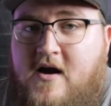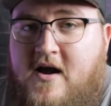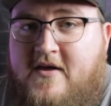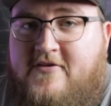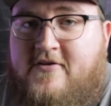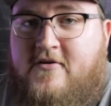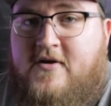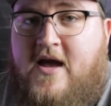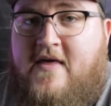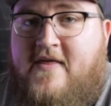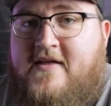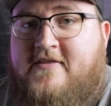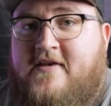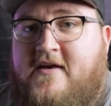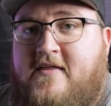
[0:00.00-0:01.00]
right, so yeah,
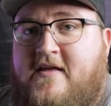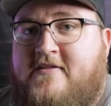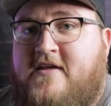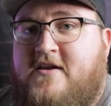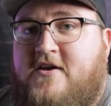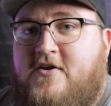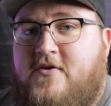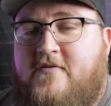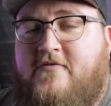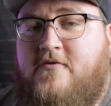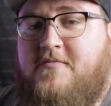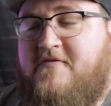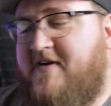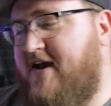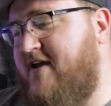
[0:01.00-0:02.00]
that's going to do it
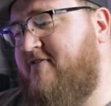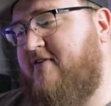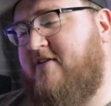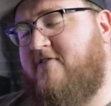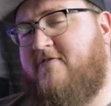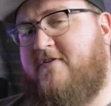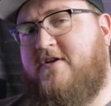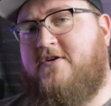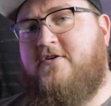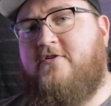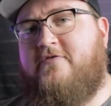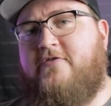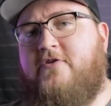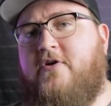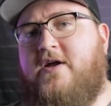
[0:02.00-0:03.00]
for me. If you guys found this video
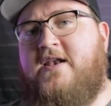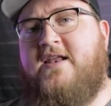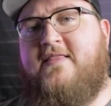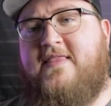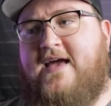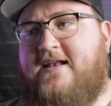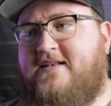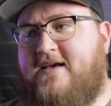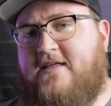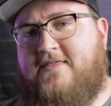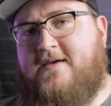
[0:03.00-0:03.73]
useful, go ahead and hit that